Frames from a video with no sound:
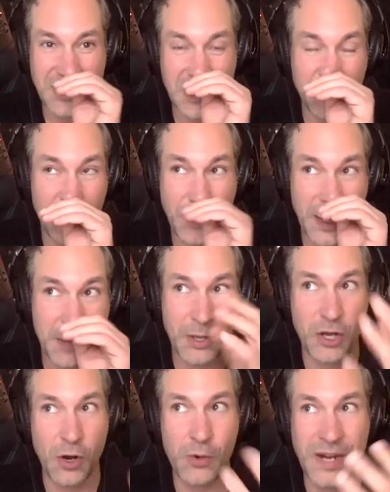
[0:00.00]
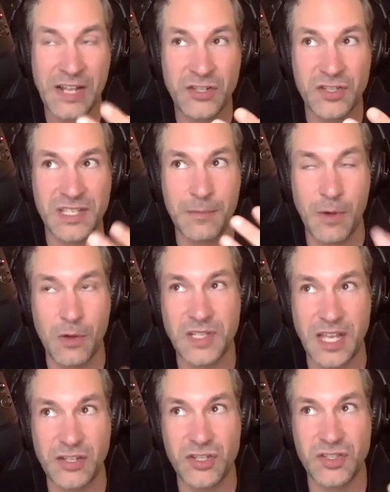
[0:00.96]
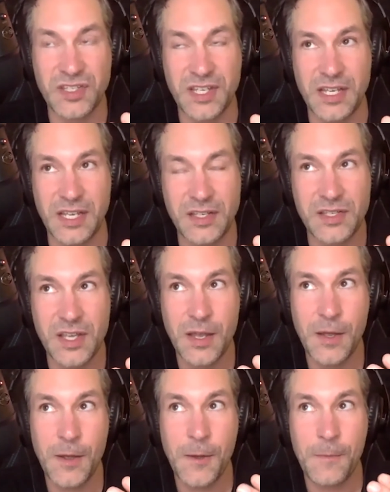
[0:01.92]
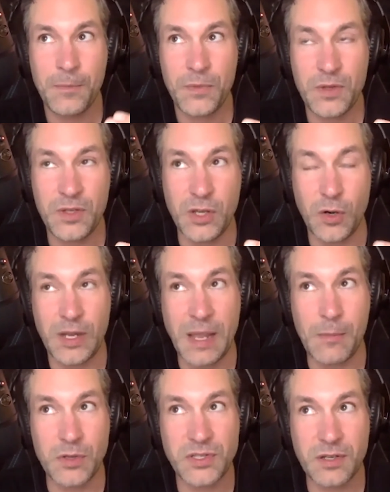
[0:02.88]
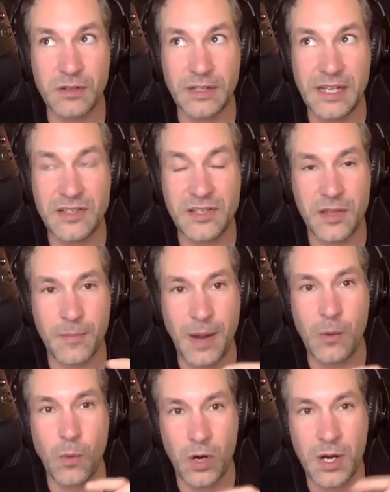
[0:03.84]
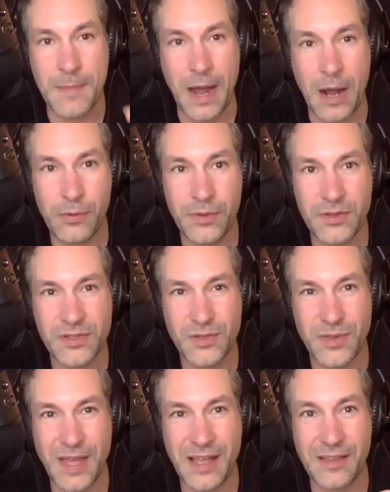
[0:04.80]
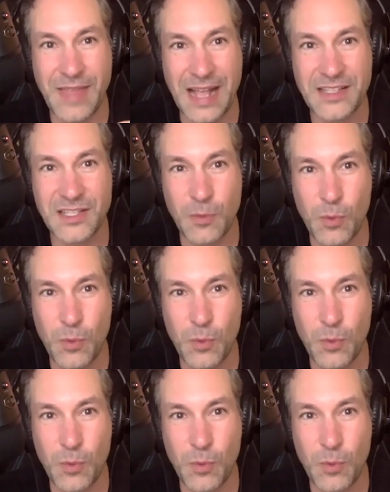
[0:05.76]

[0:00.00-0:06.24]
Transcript: And if you think about your own agency, most agencies, you know, get most of their leads either by word of mouth, so that's someone